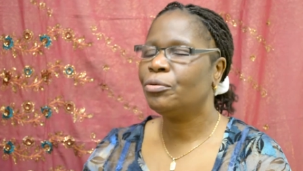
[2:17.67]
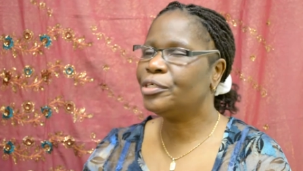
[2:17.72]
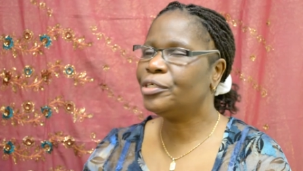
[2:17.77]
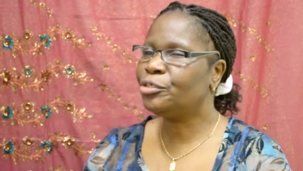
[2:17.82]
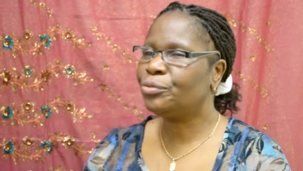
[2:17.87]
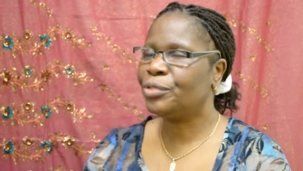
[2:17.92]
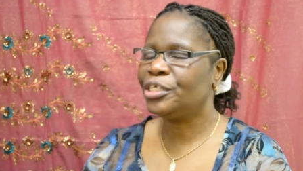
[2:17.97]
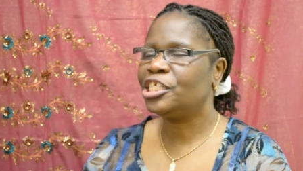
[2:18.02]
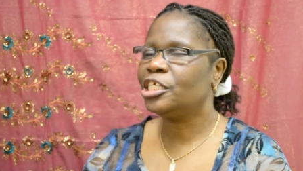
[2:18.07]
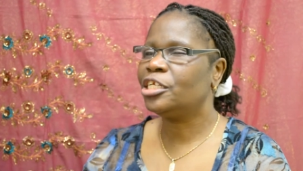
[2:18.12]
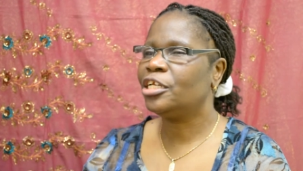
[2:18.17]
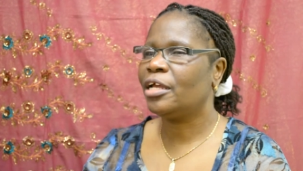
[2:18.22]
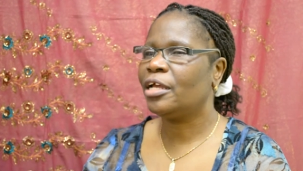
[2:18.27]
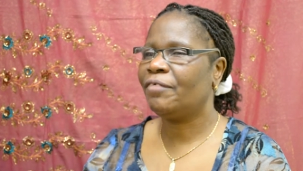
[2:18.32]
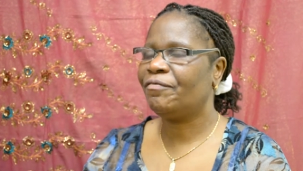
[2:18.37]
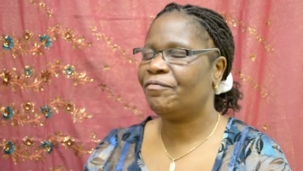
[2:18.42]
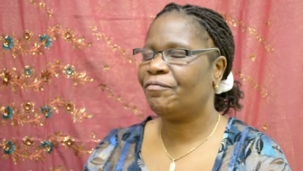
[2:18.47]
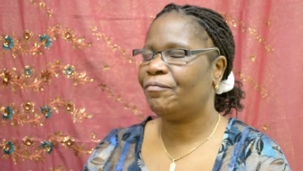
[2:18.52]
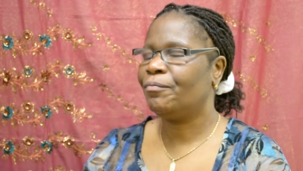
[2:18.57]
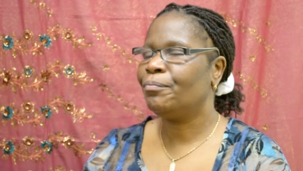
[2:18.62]
which we didn't
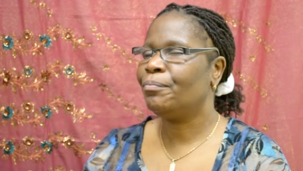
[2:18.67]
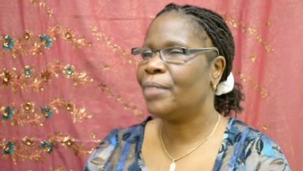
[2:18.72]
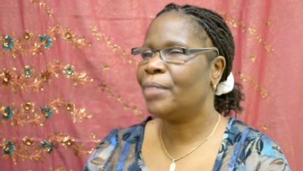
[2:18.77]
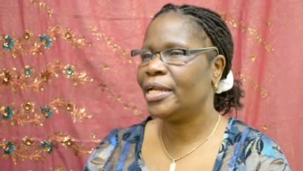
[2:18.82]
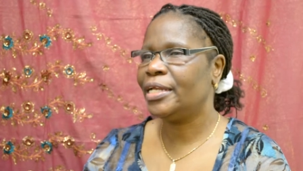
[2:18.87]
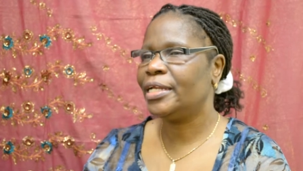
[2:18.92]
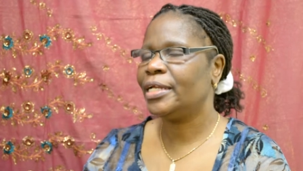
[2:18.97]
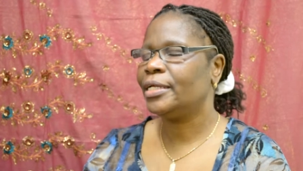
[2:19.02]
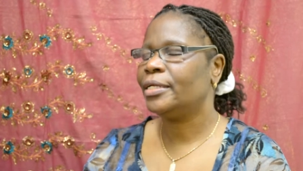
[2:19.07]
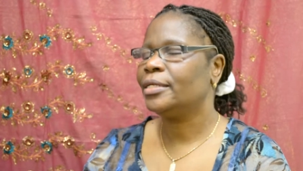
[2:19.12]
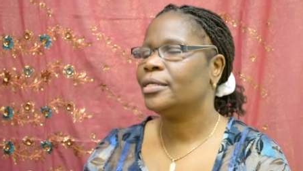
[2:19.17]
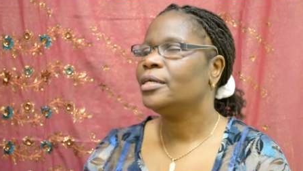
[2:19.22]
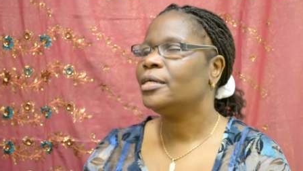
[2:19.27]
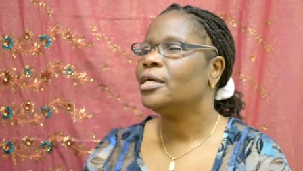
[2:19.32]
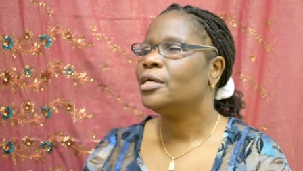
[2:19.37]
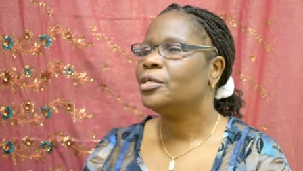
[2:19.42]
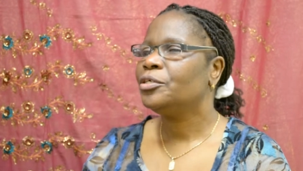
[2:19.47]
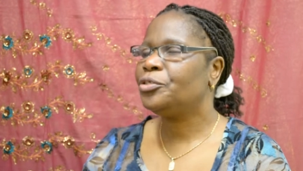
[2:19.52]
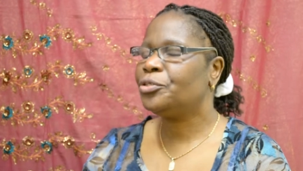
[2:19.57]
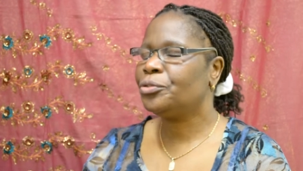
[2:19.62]
have money
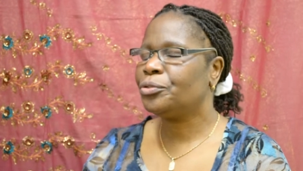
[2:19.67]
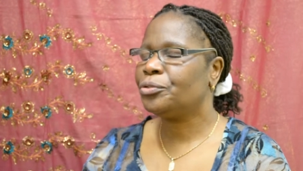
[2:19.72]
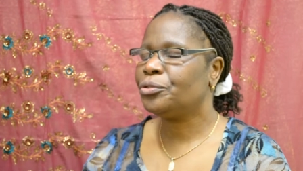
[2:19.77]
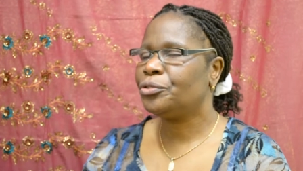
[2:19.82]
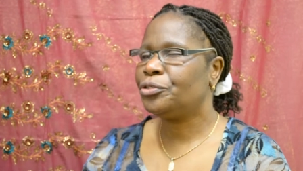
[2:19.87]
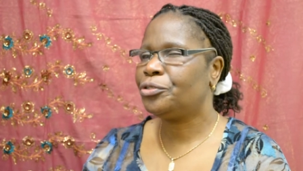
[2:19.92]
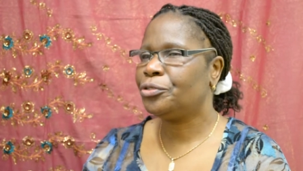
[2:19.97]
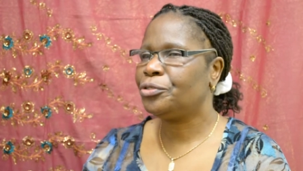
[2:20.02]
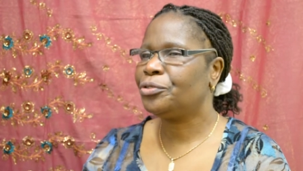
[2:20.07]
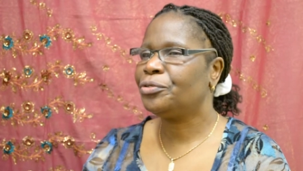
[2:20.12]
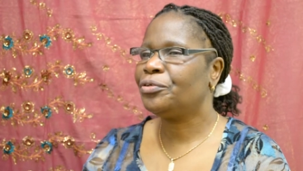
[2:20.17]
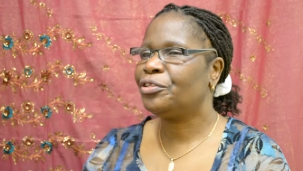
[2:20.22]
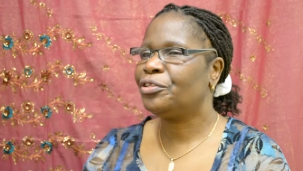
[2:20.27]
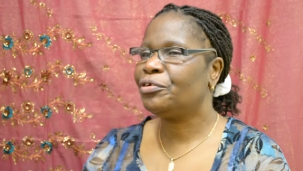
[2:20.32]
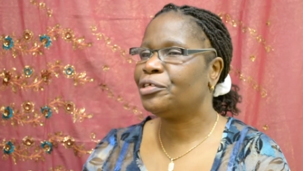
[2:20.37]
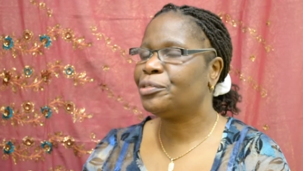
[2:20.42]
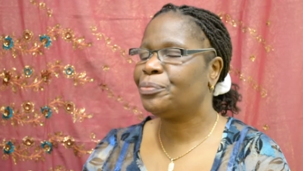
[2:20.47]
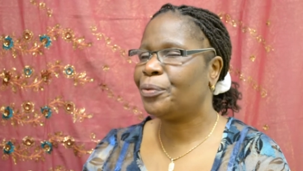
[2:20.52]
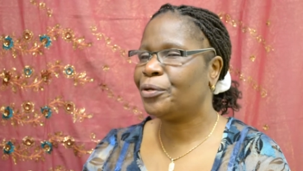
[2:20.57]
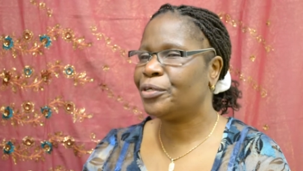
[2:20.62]
to, to do
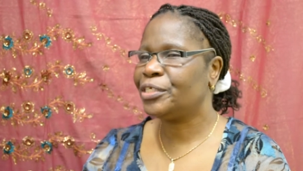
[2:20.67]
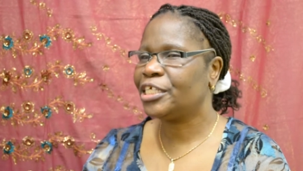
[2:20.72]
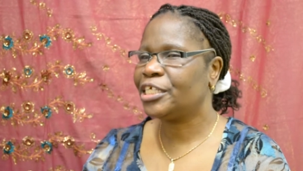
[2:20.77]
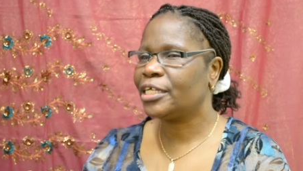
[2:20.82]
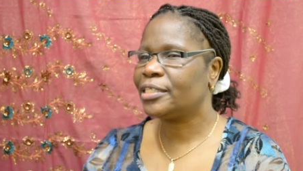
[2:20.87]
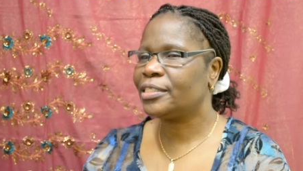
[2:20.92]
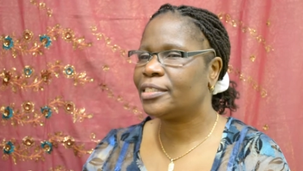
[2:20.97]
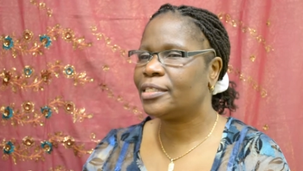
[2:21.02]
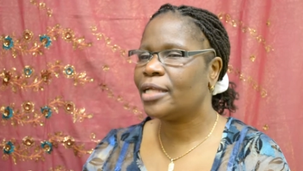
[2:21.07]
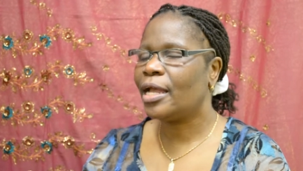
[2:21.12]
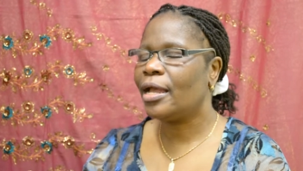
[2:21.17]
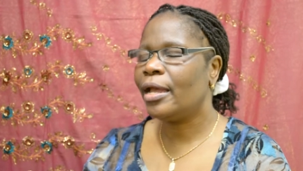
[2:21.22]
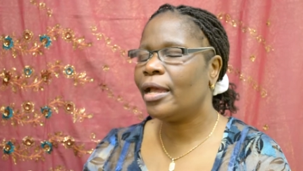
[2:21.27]
those projects.